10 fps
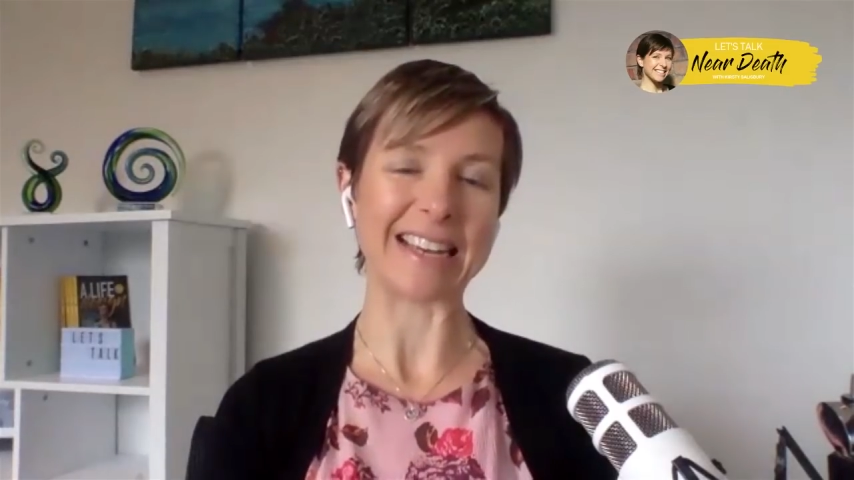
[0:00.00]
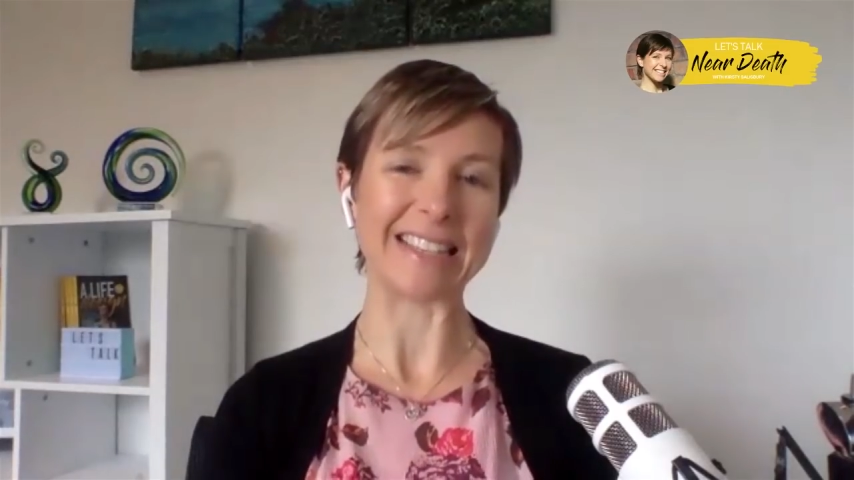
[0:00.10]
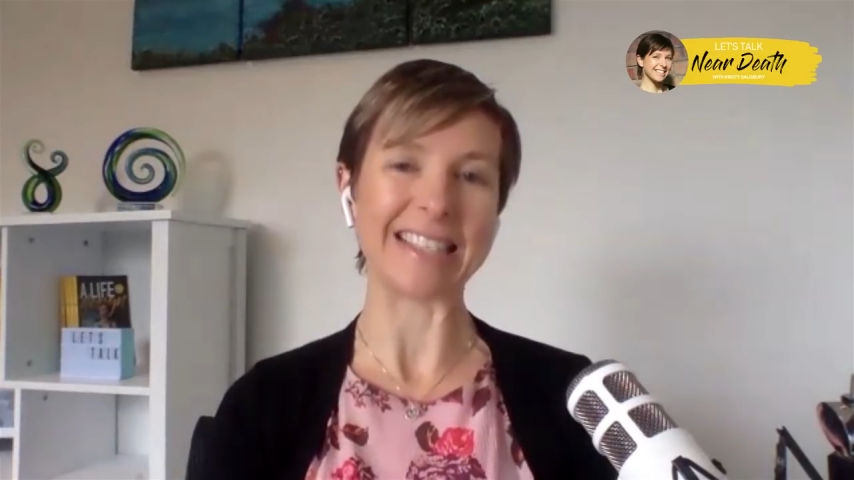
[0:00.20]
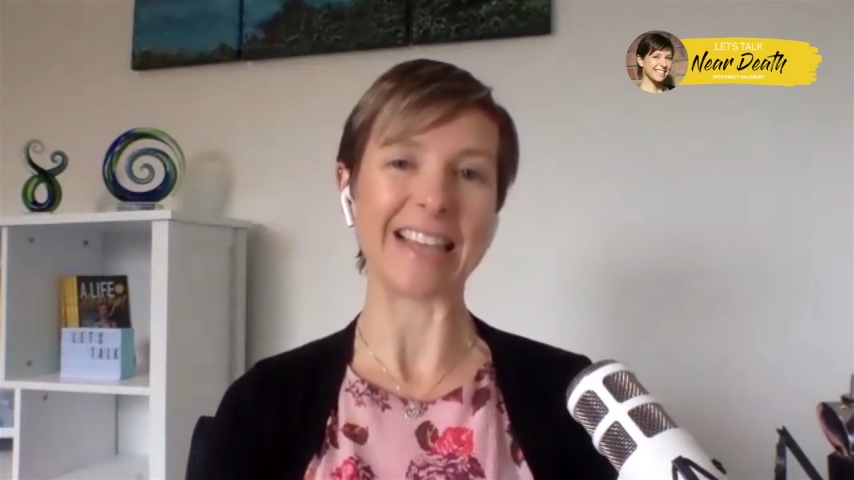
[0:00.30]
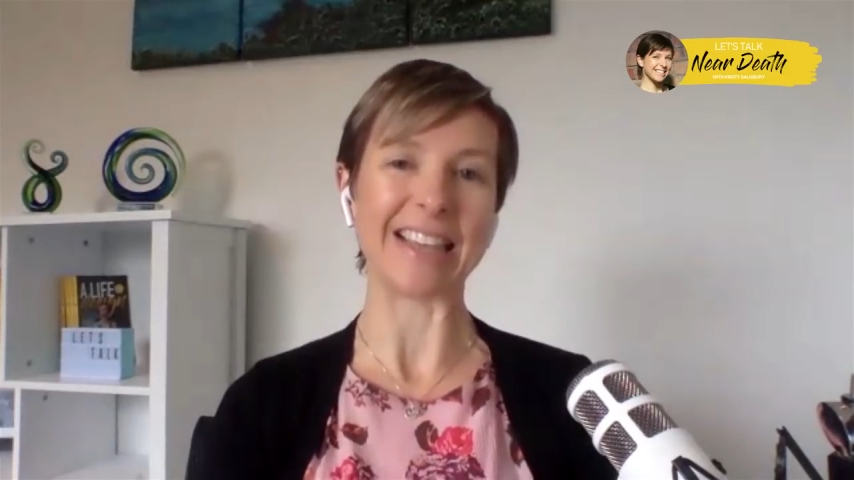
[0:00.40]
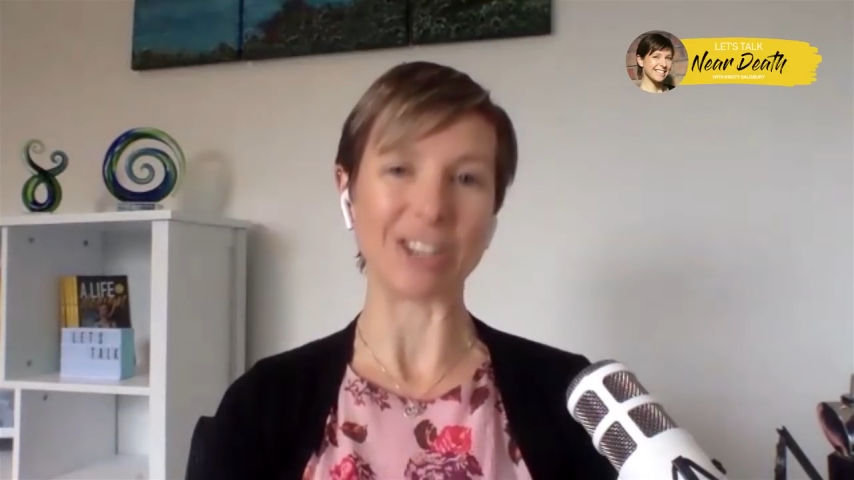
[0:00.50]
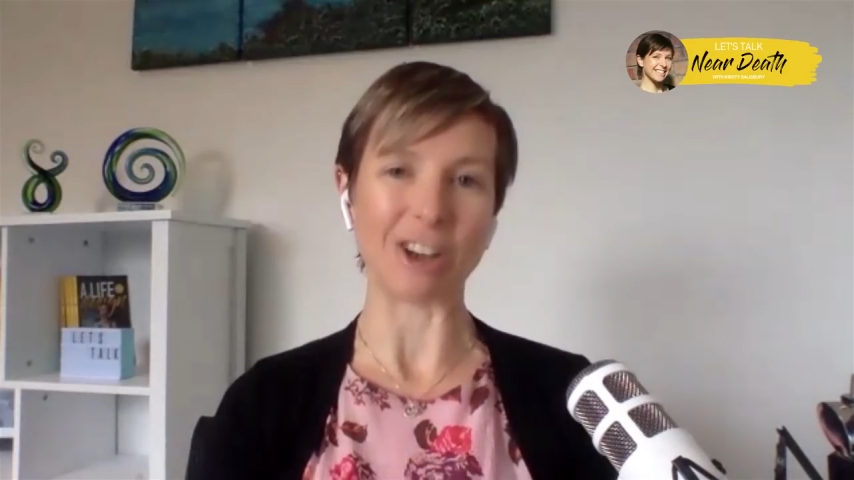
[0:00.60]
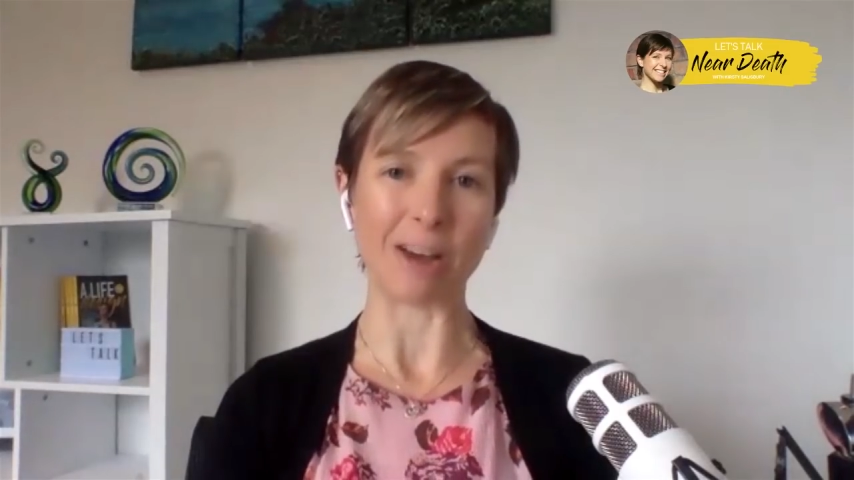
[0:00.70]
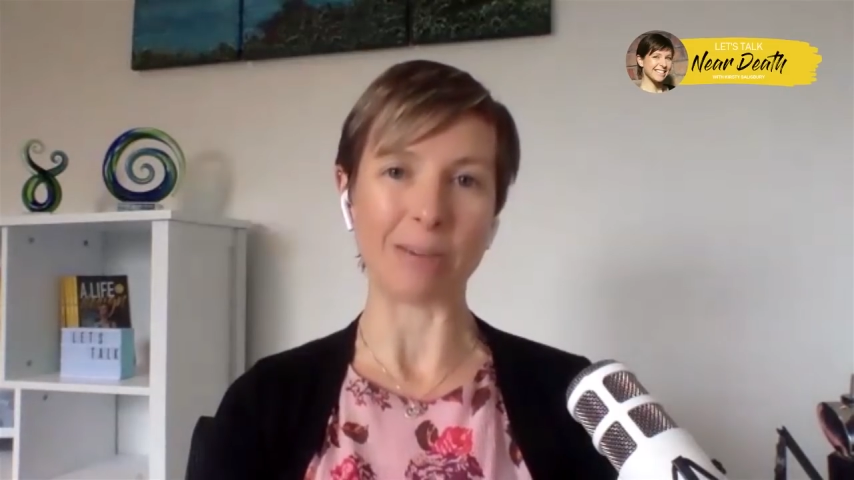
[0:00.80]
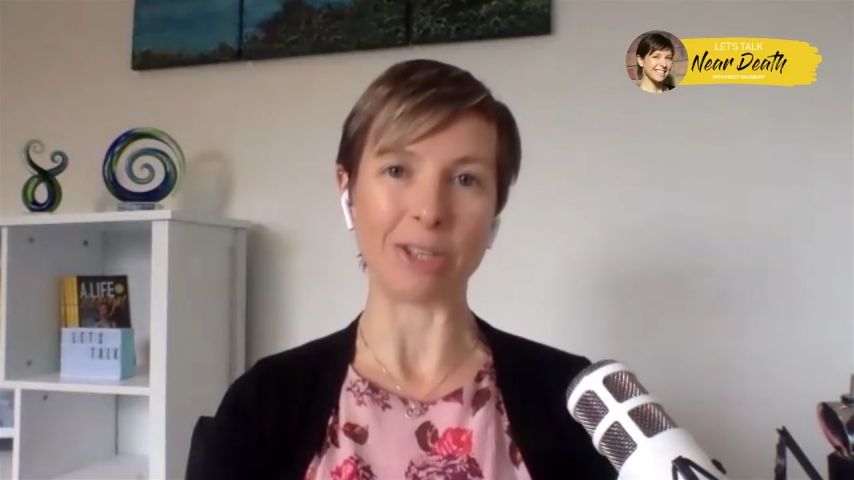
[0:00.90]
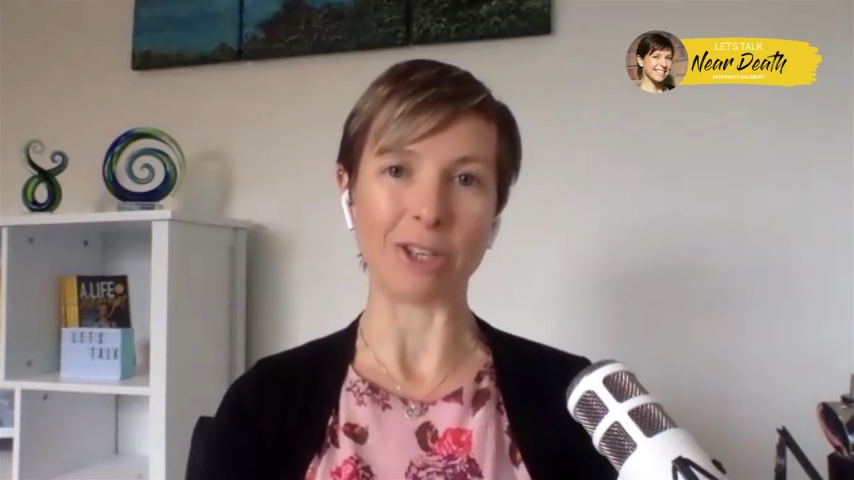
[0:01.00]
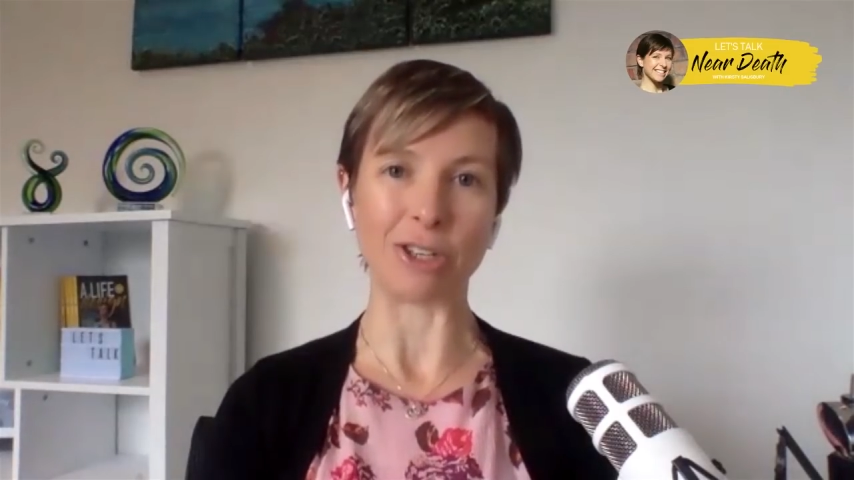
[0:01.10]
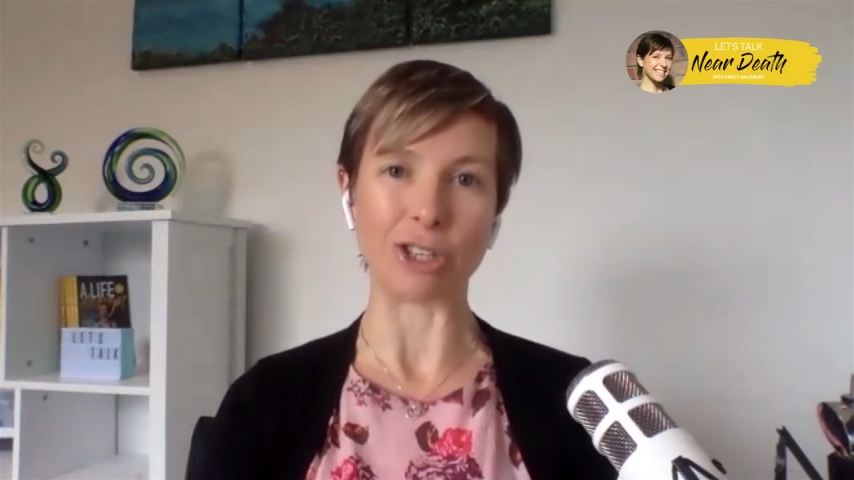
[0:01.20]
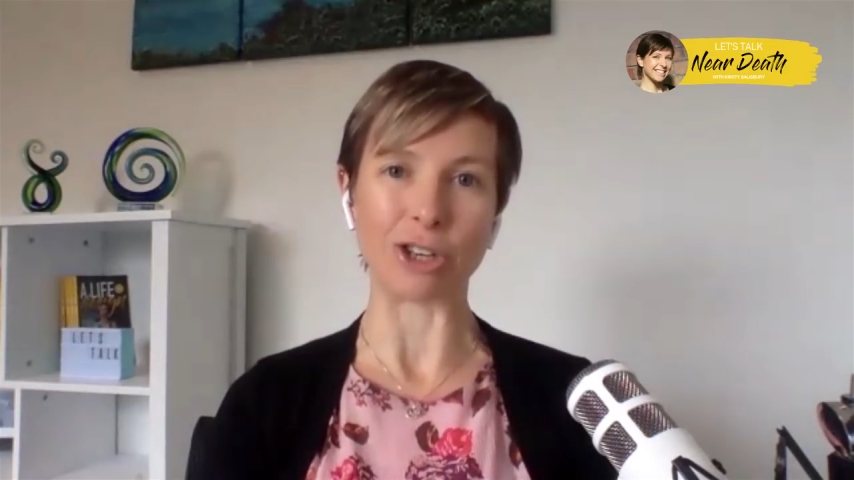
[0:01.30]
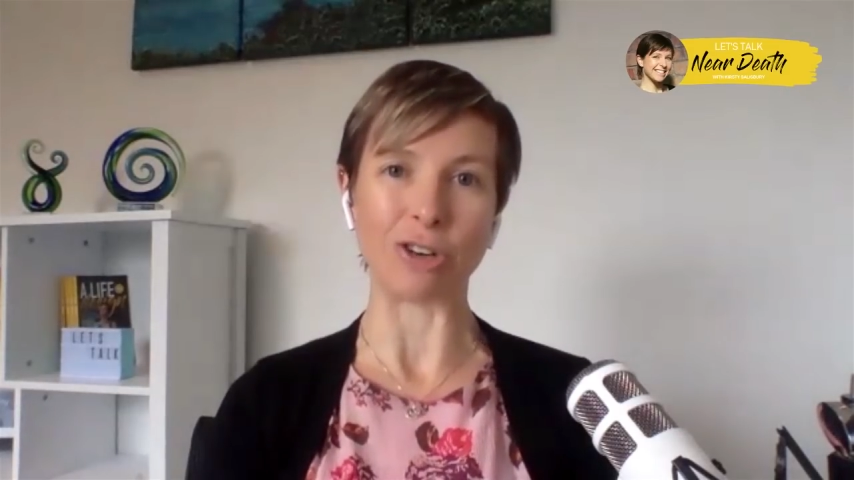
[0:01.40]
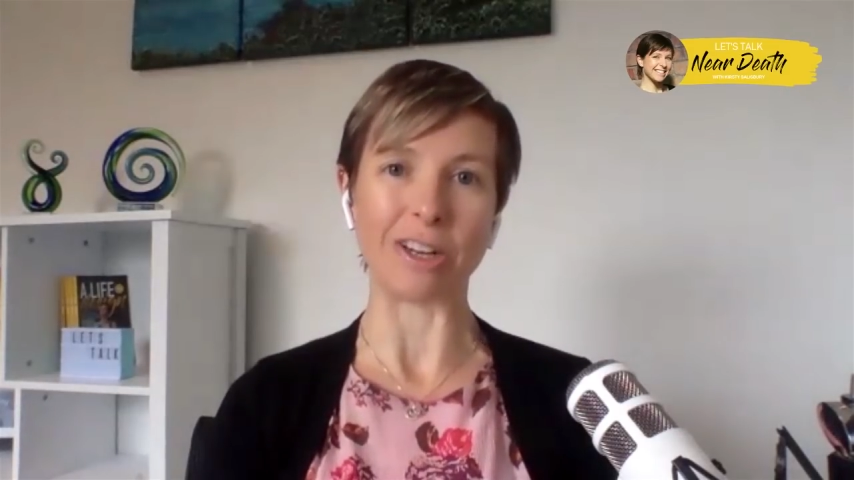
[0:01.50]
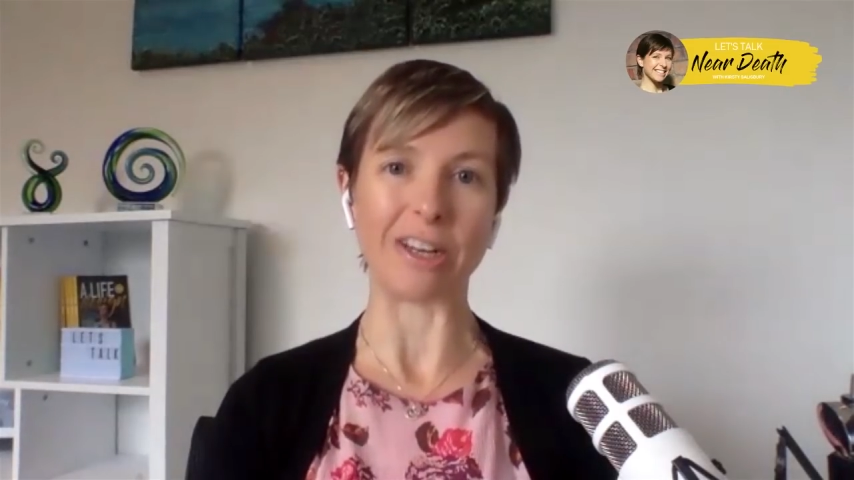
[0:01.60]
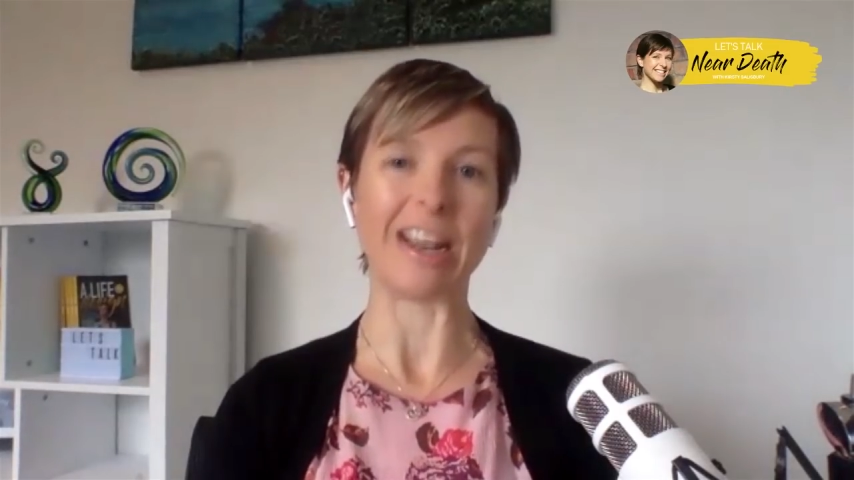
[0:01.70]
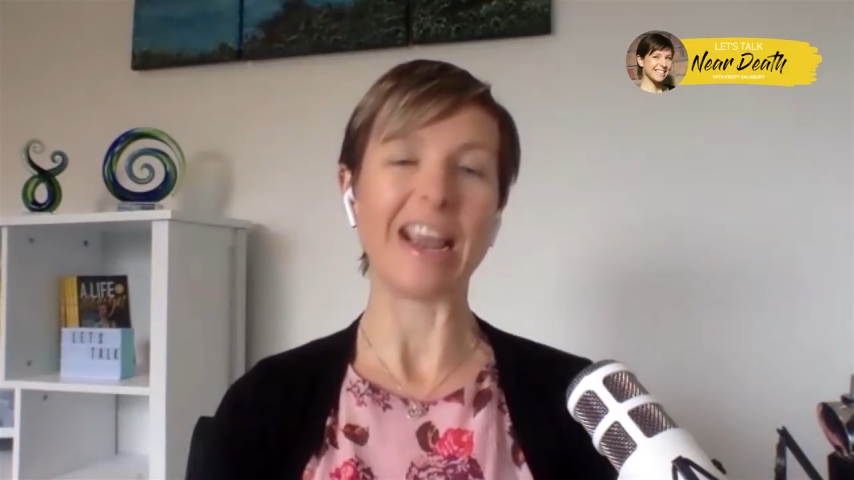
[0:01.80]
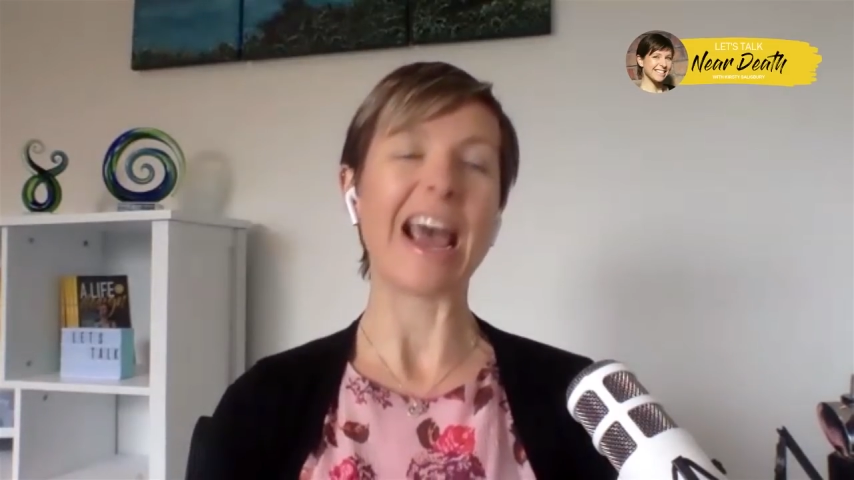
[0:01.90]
is and the time so you can tune in.